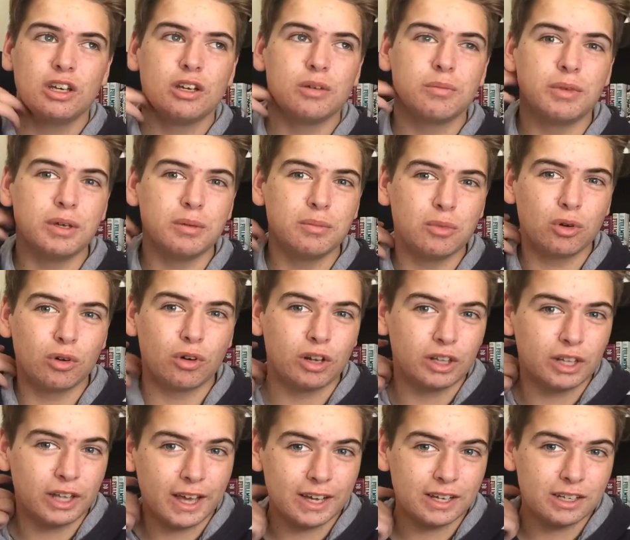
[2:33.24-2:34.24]
a bit more
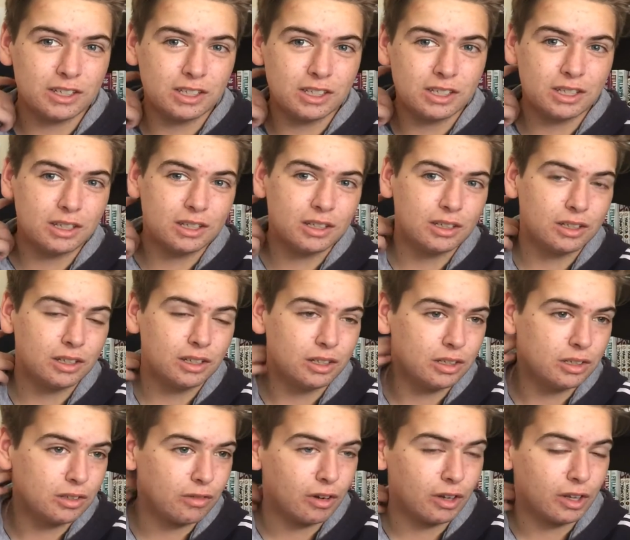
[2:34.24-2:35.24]
relaxing
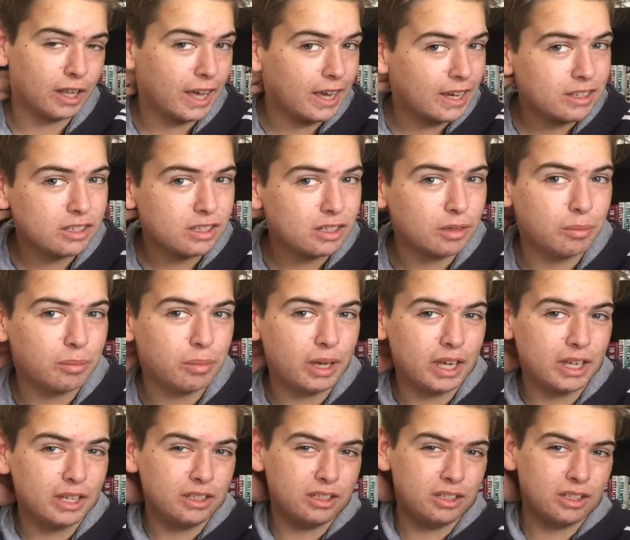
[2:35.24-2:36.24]
and relaxed
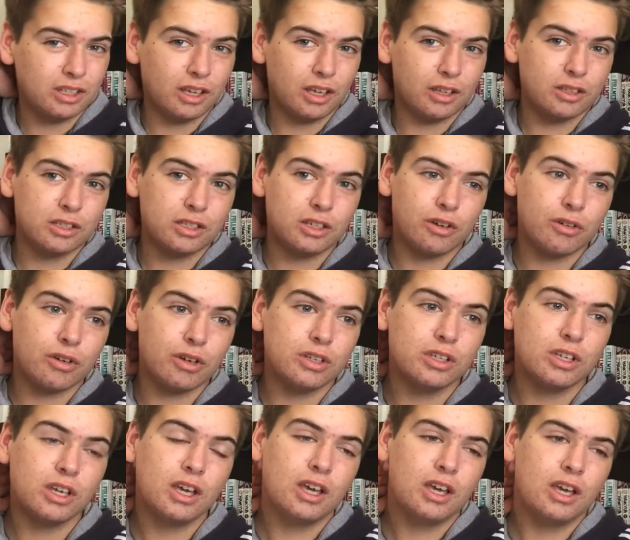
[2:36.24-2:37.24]
compared to the other
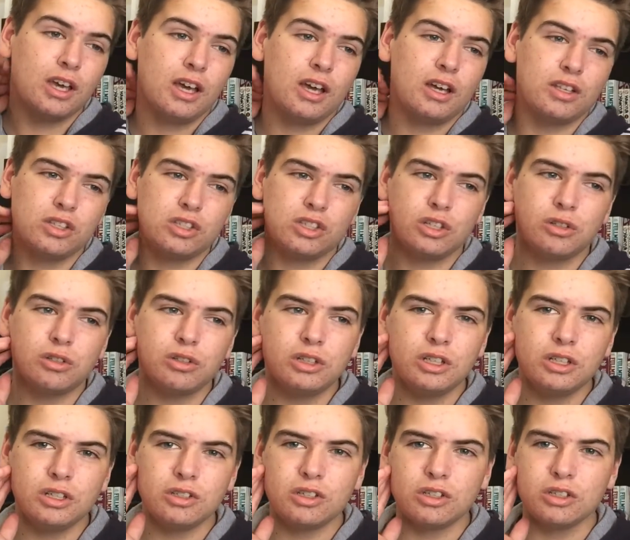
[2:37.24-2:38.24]
series. And
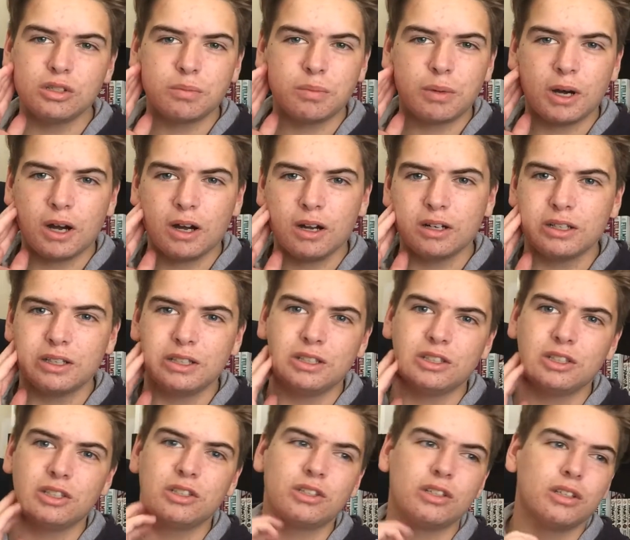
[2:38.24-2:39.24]
Solanin's just apparently
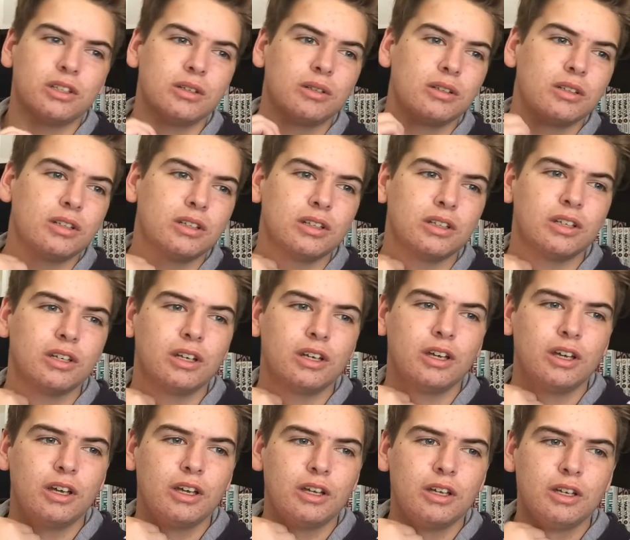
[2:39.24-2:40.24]
just
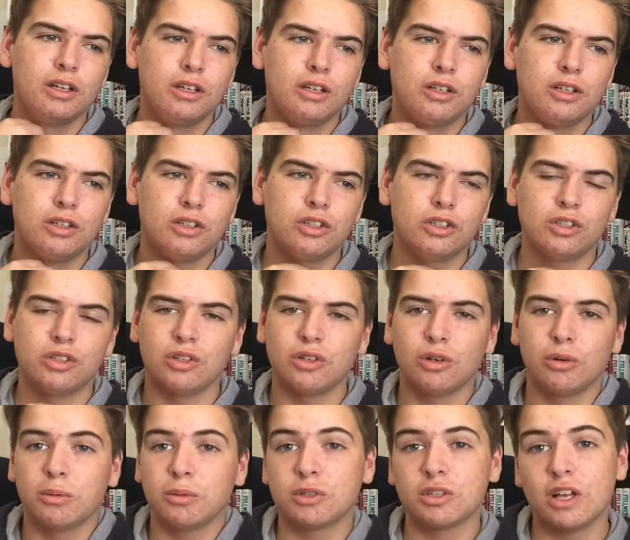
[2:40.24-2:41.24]
a
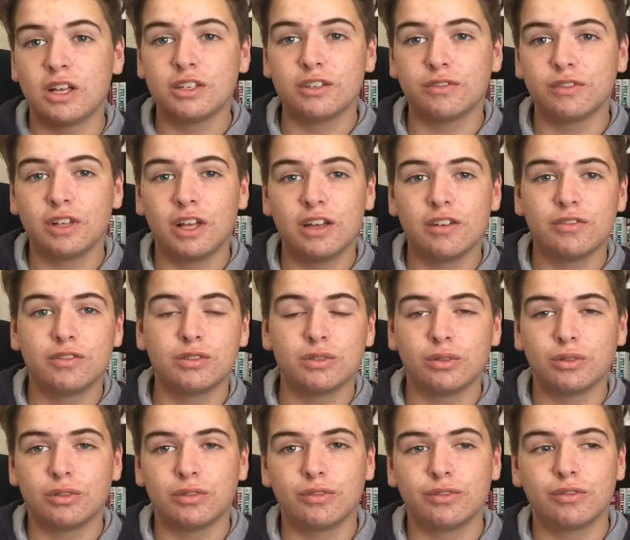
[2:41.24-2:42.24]
normal slice of life
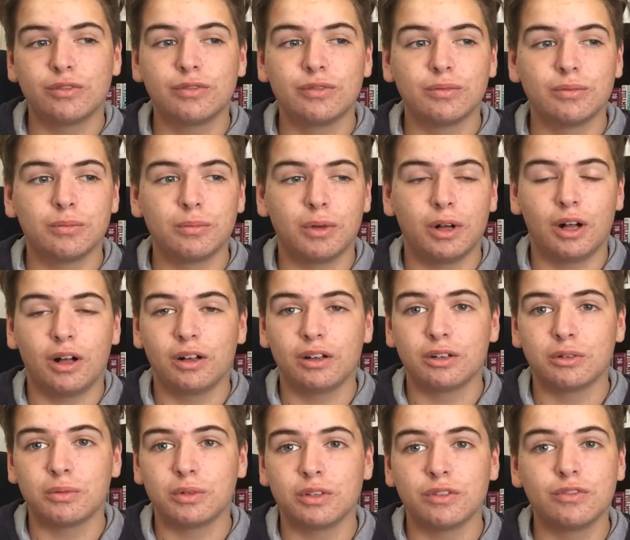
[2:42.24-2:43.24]
sort of
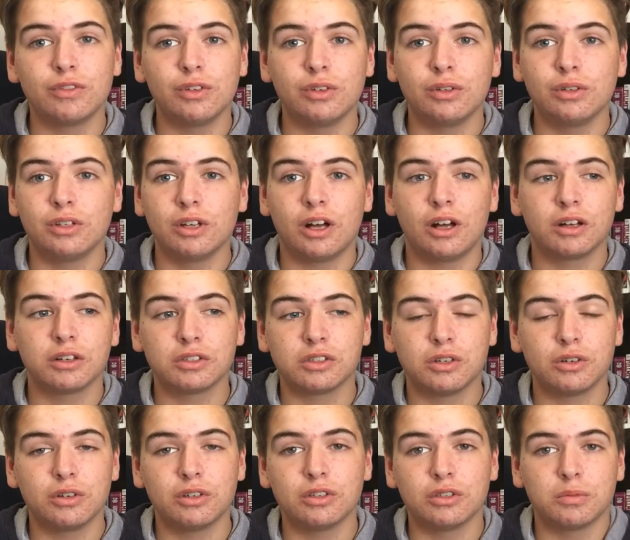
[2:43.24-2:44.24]
manga with a few dark
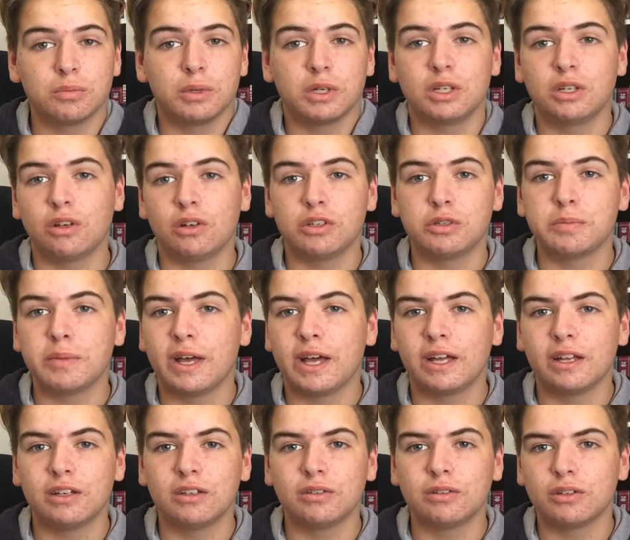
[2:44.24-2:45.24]
tones, but not as
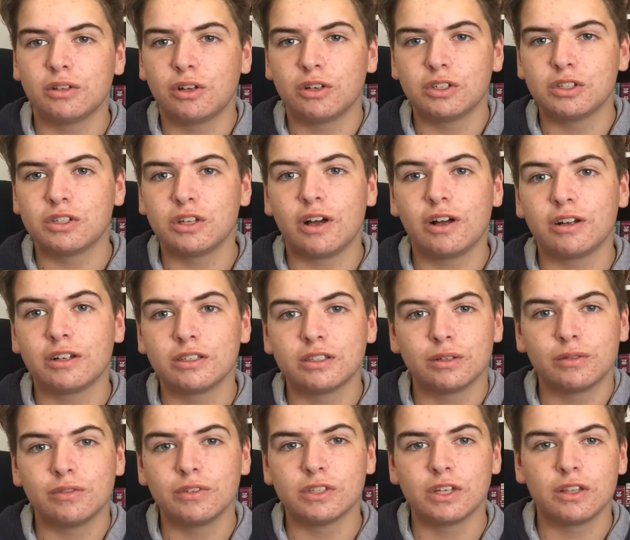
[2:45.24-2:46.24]
bad or not as dark as
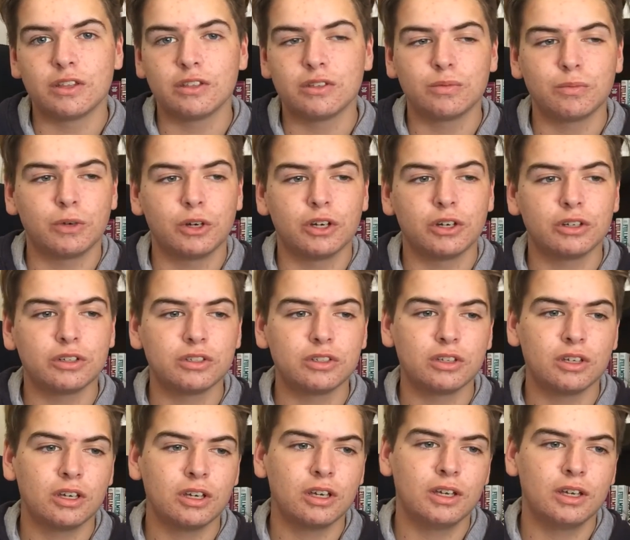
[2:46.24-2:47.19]
some of his other works.